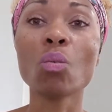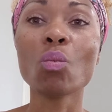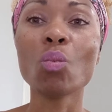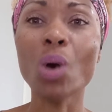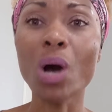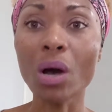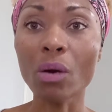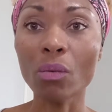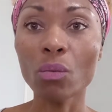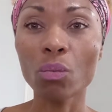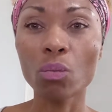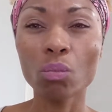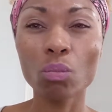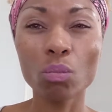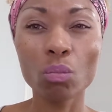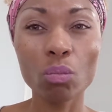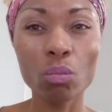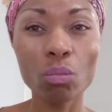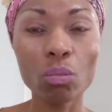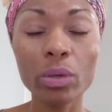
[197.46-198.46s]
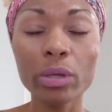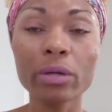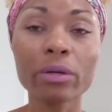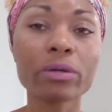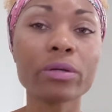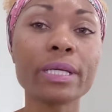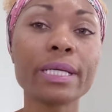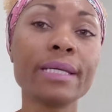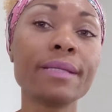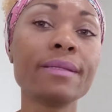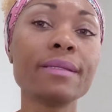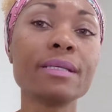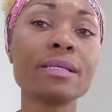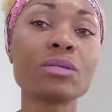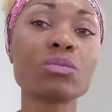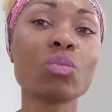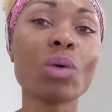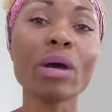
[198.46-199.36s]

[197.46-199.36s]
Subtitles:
why we're in this,